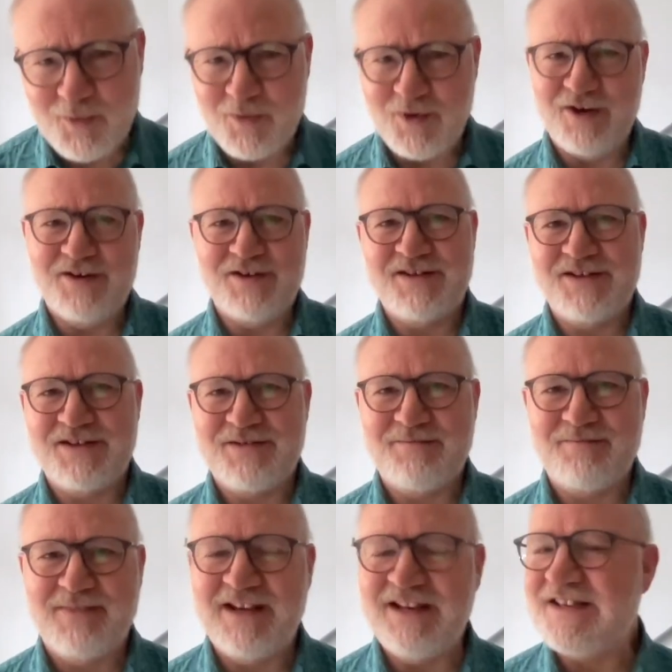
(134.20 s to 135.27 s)
words.
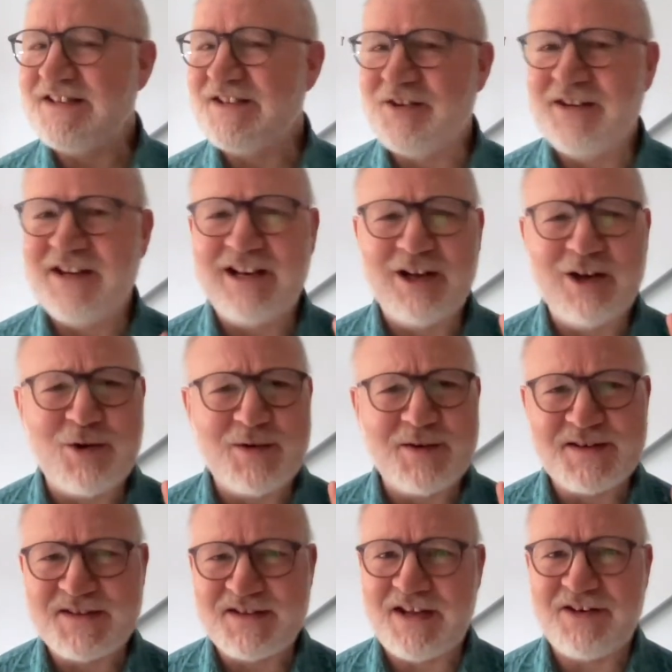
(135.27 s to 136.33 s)
He does not need long
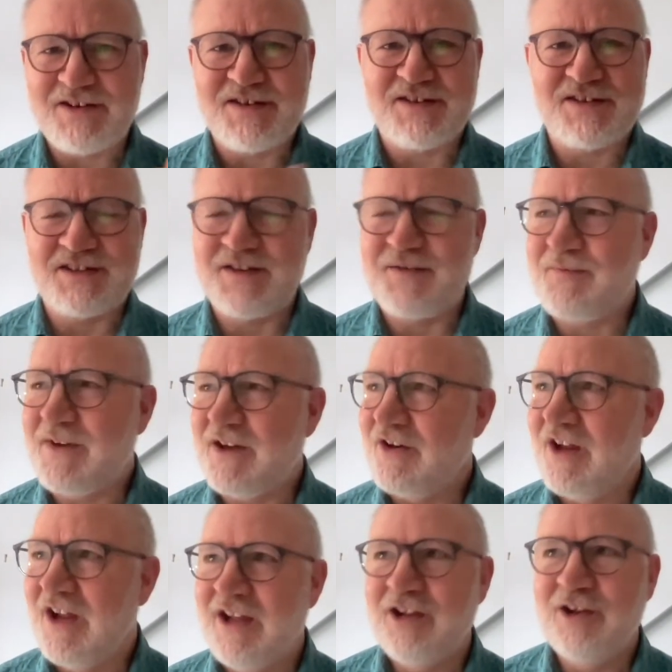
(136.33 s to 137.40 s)
sentences. In fact,
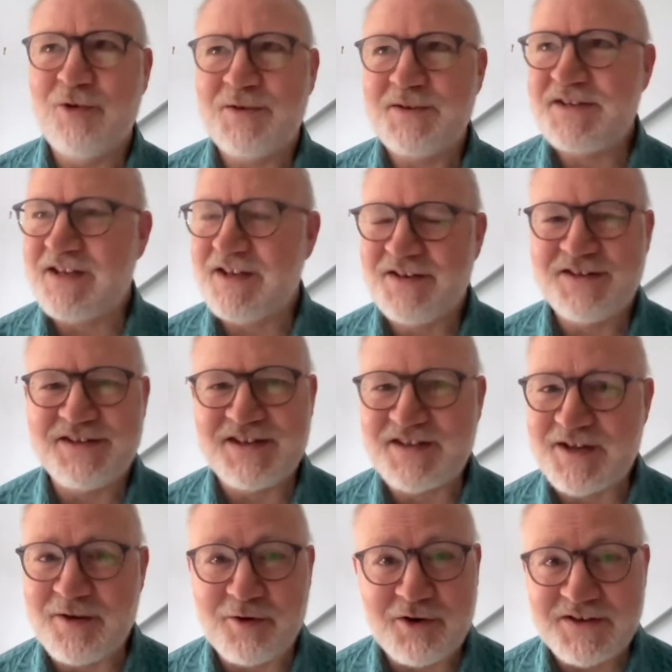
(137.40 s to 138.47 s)
long sentences
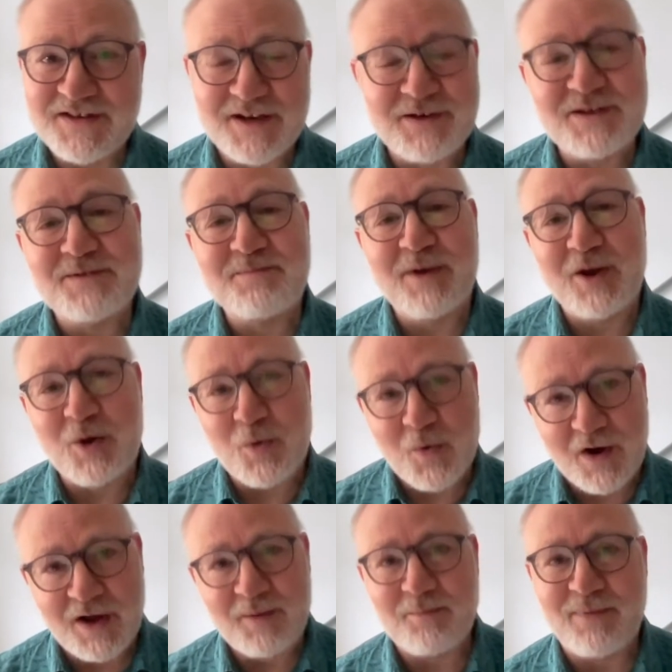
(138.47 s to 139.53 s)
can sometimes be
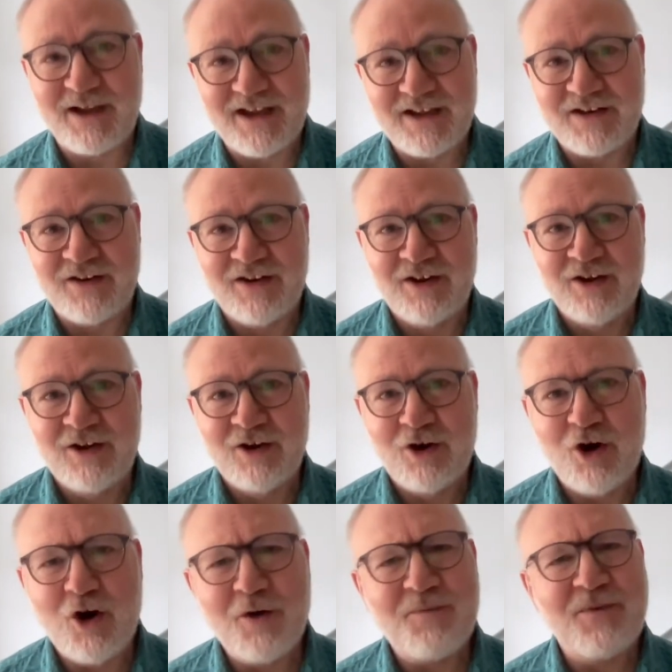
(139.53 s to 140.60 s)
quite bad.
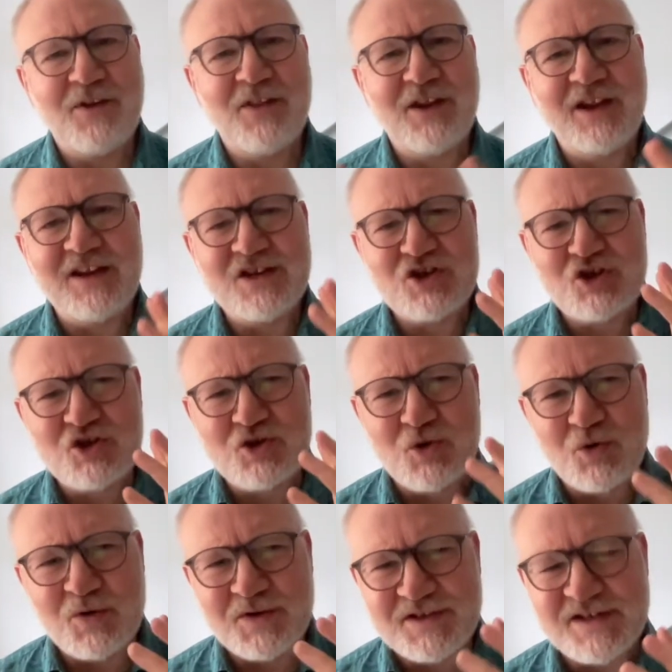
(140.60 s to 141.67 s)
Often the
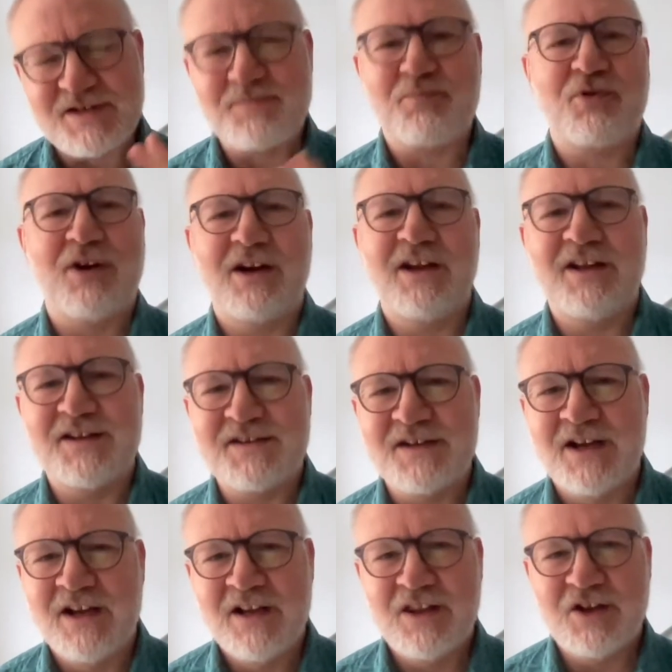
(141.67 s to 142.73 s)
shortest prayers,
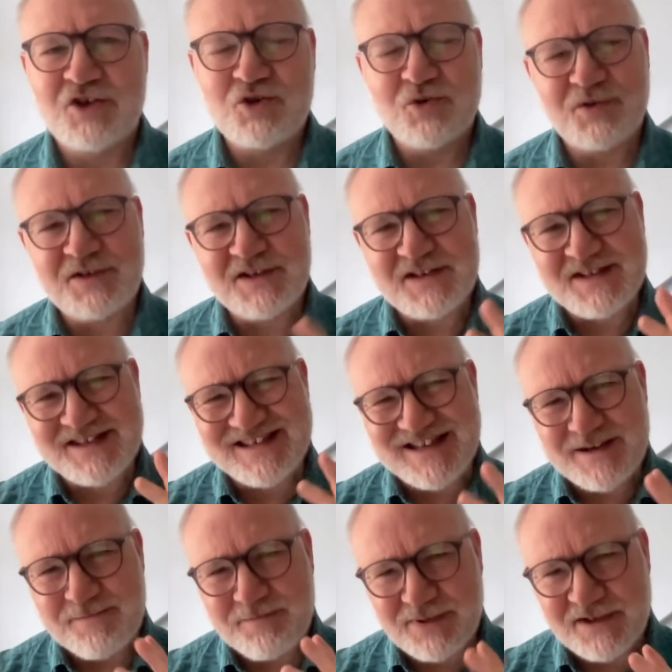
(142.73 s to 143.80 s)
the shortest,
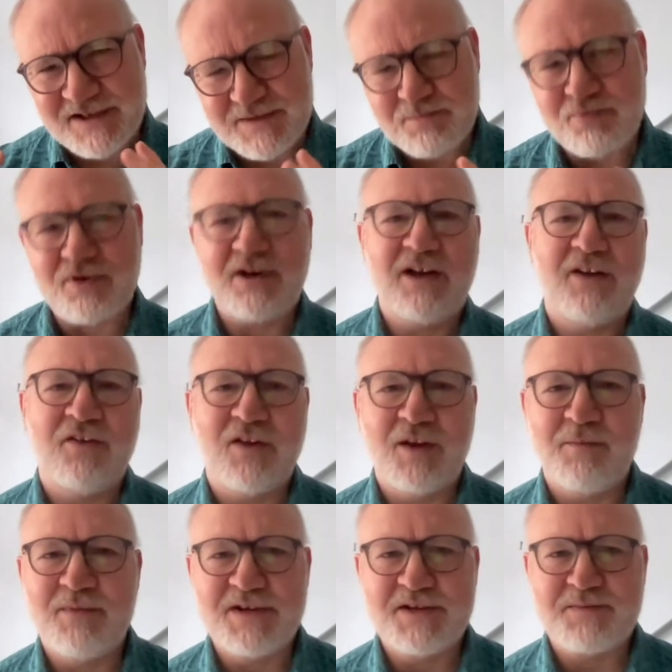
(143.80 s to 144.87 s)
simplest prayers are the
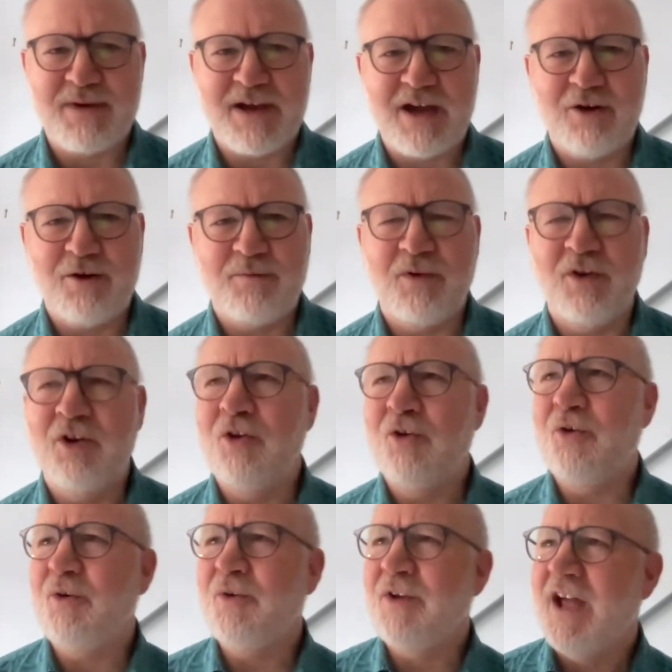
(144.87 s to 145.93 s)
most powerful.
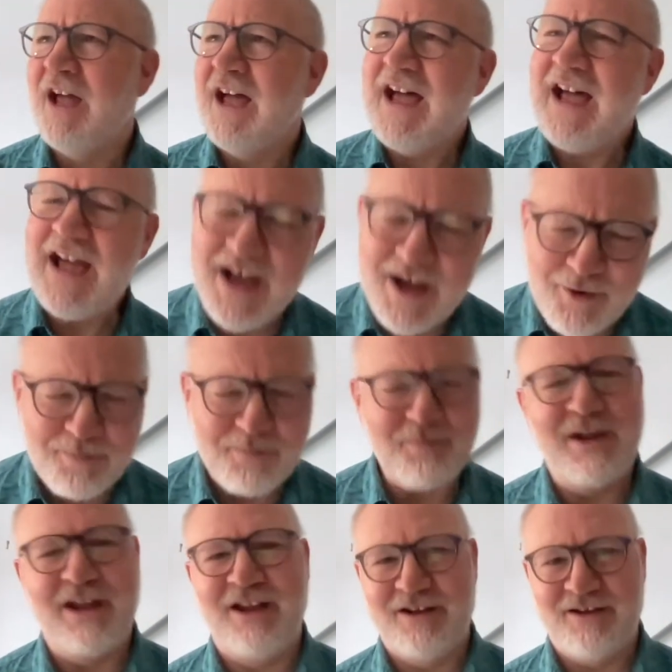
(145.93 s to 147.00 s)
Lord, help
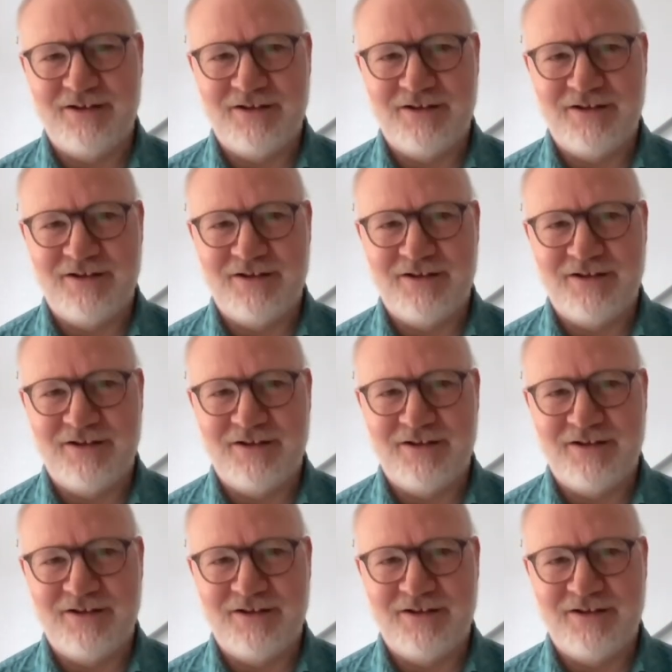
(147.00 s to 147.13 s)
me.